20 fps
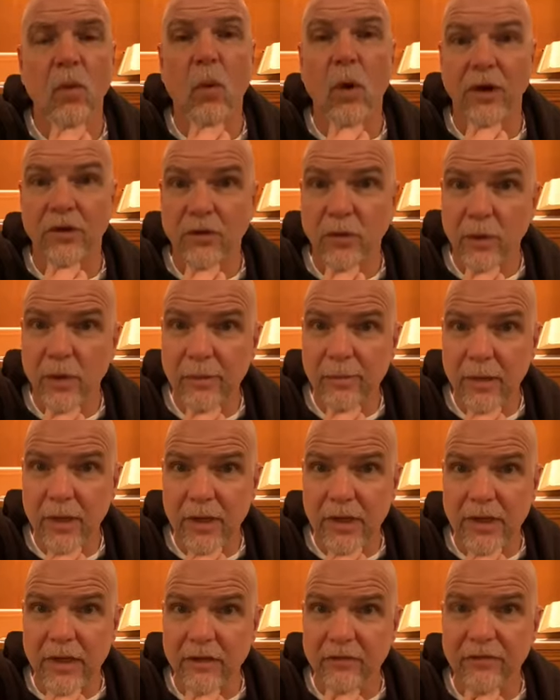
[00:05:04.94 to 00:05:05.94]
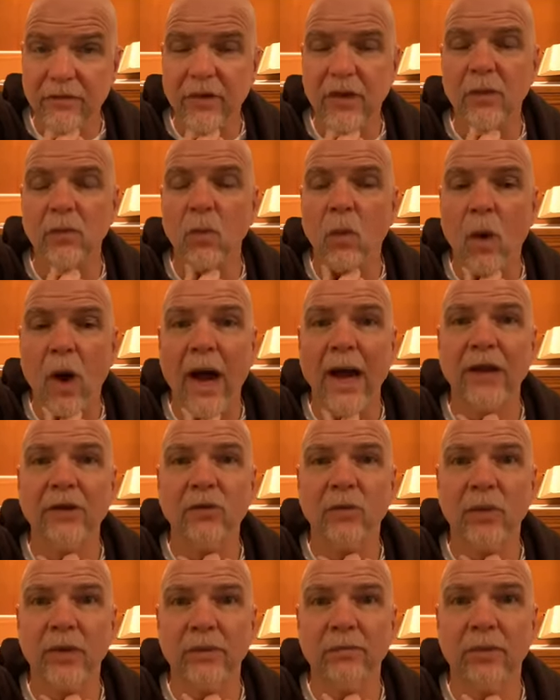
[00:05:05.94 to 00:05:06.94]
what do we believe and why
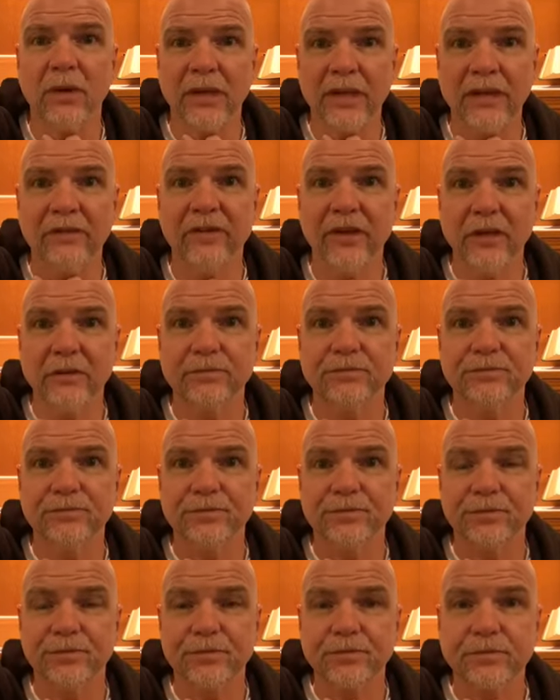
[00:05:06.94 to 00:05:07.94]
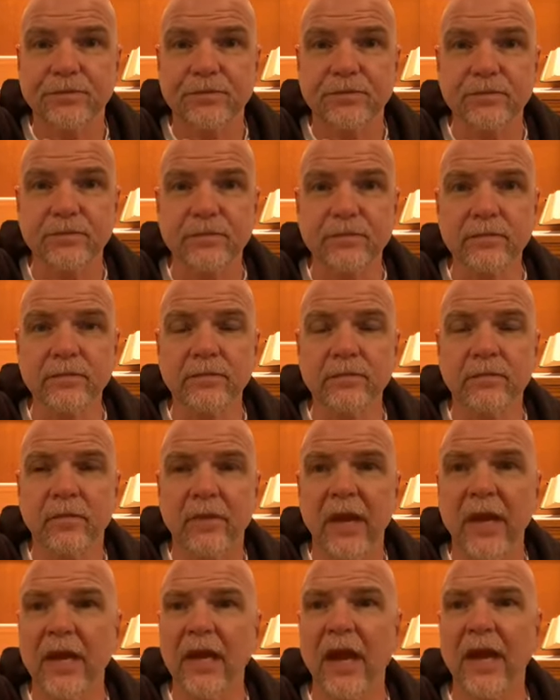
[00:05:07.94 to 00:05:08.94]
do we believe it?
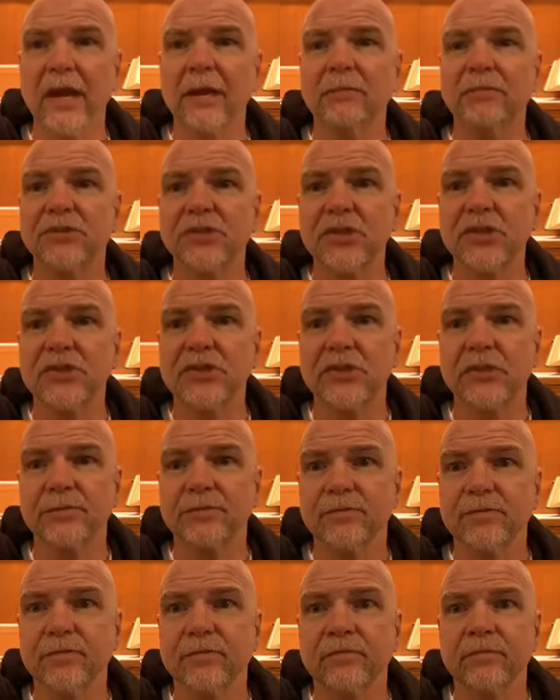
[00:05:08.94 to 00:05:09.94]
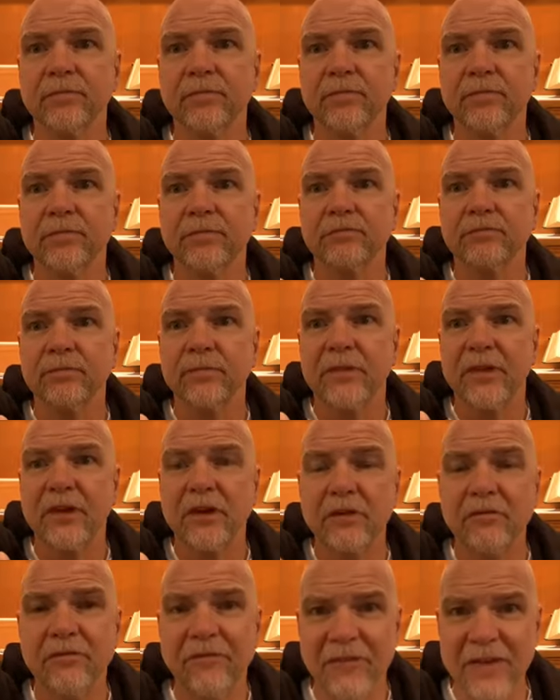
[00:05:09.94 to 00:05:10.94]
And I am just
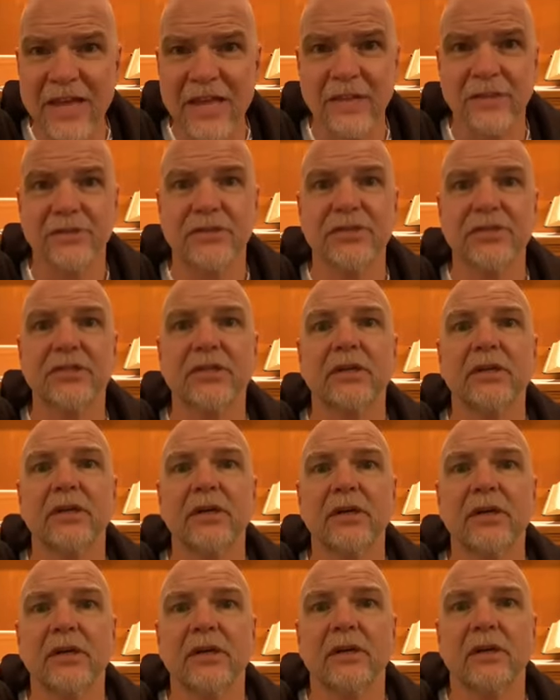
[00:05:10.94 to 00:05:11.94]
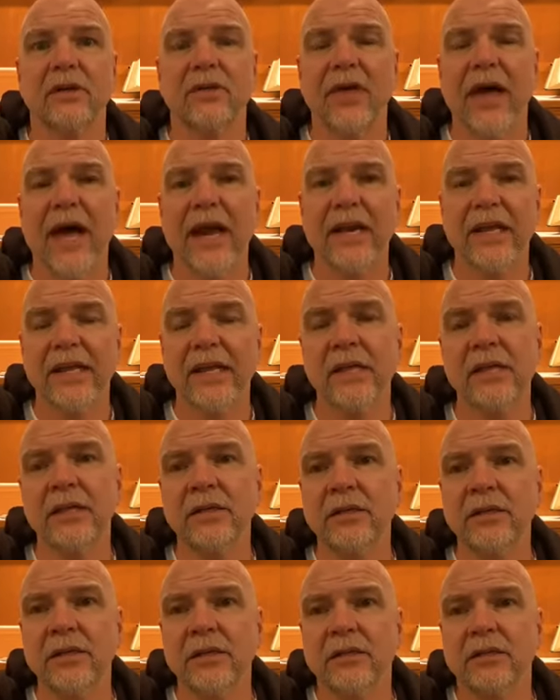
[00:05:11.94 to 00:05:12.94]
convinced that
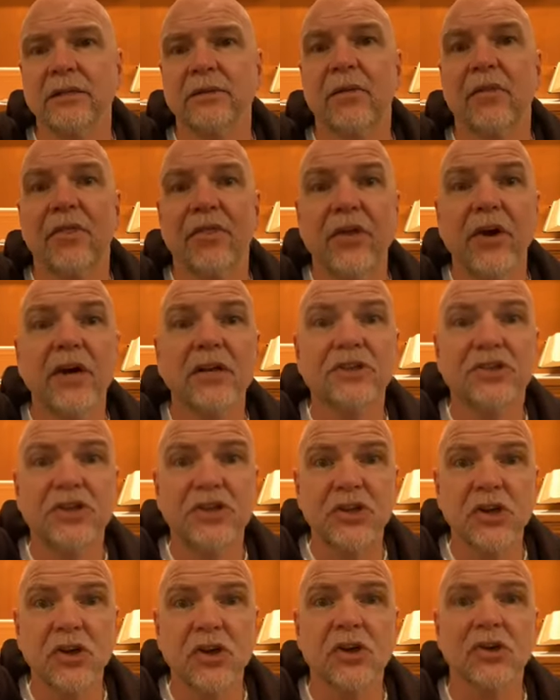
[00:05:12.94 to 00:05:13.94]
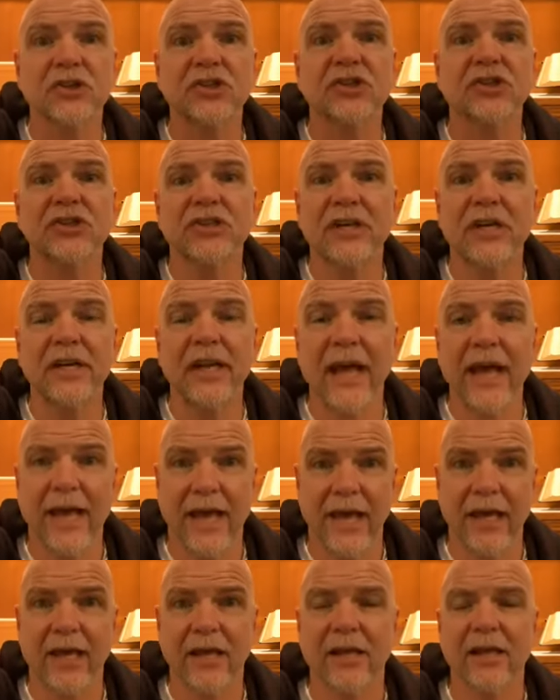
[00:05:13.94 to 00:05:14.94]
in the church
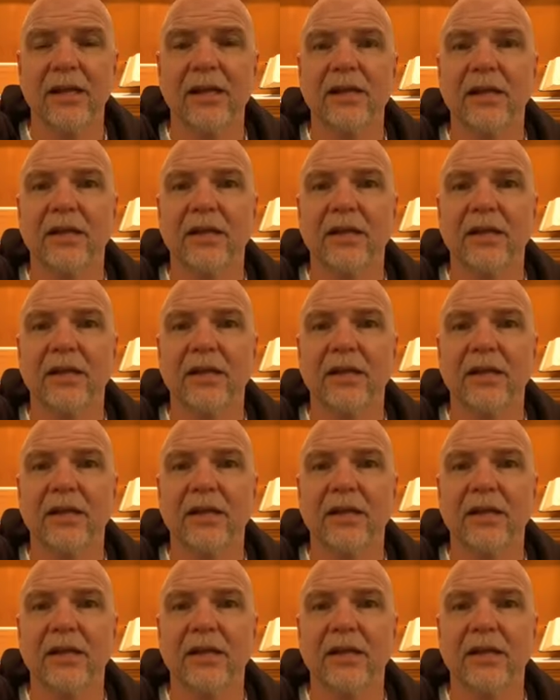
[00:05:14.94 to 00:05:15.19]
today,